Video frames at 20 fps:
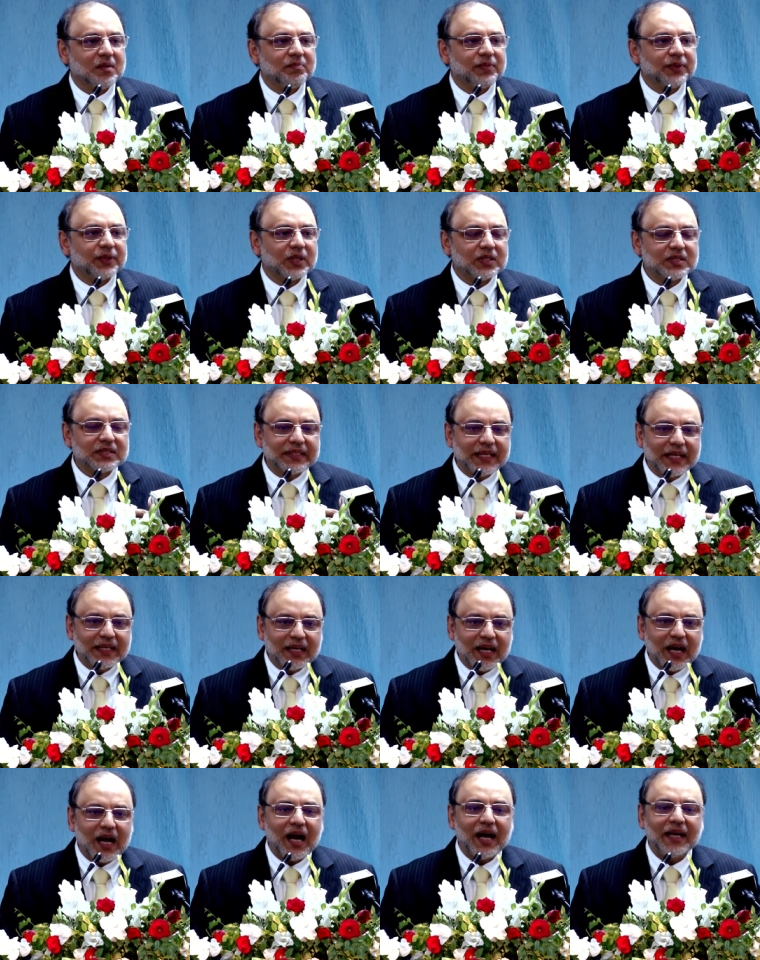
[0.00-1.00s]
because then
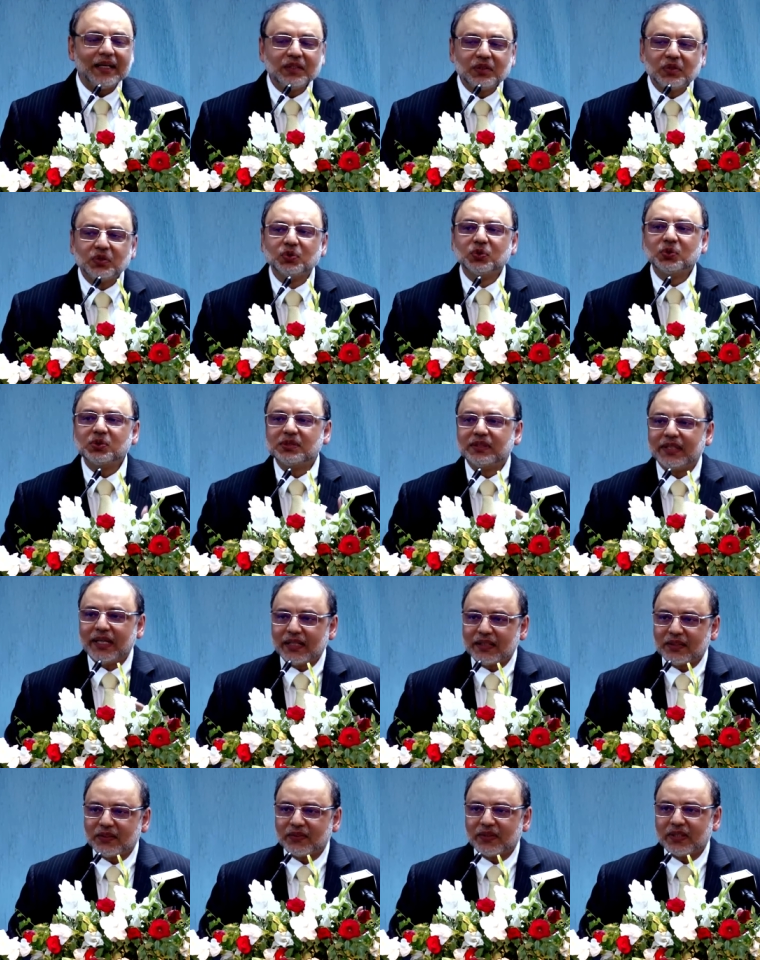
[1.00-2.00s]
I use
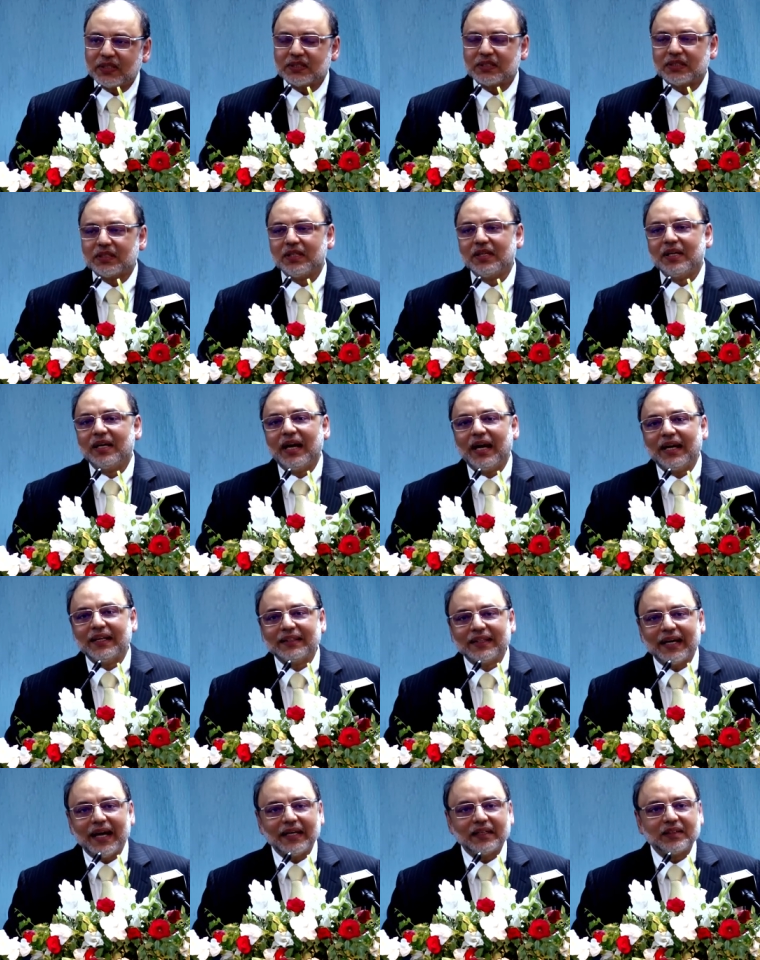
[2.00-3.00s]
that trust
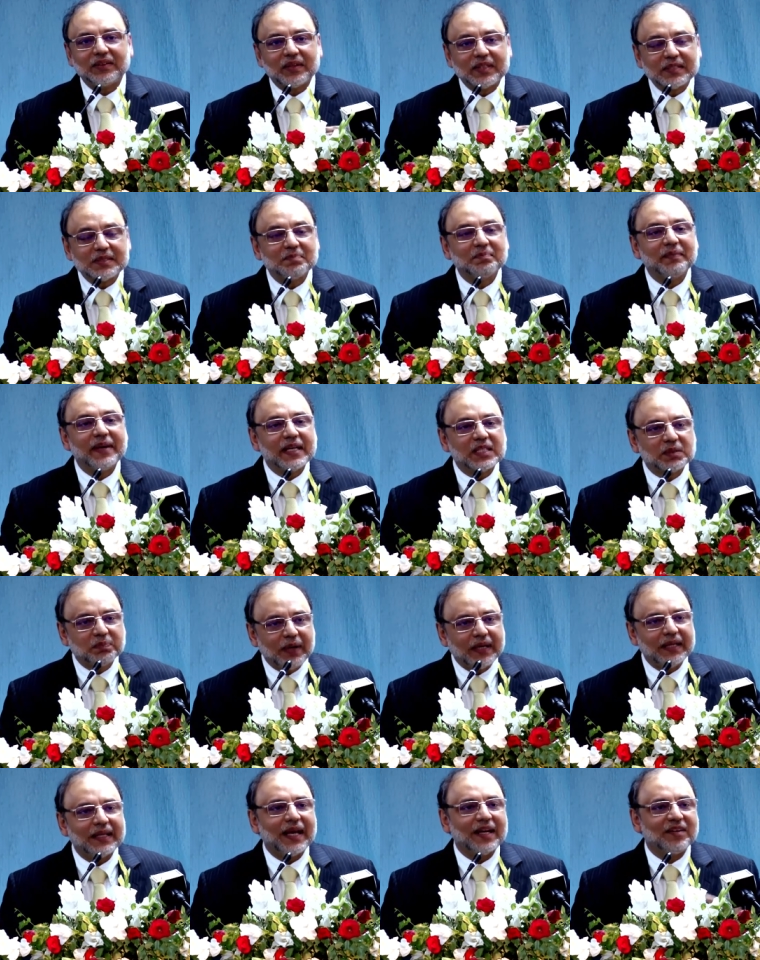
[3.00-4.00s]
and that trust makes
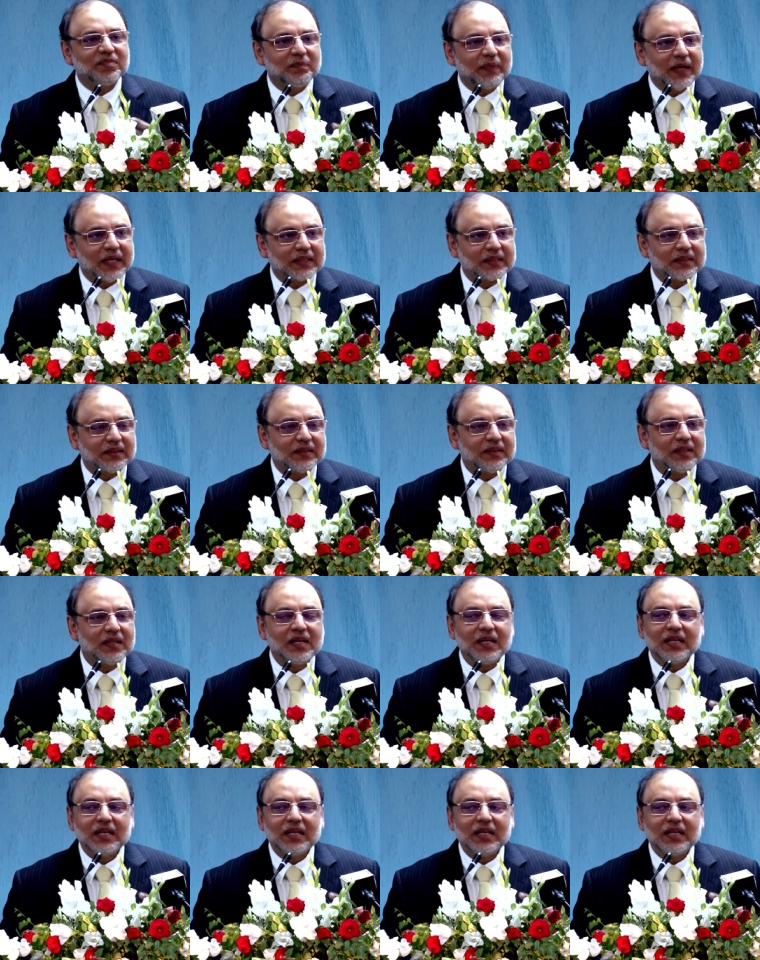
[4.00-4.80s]
my life better.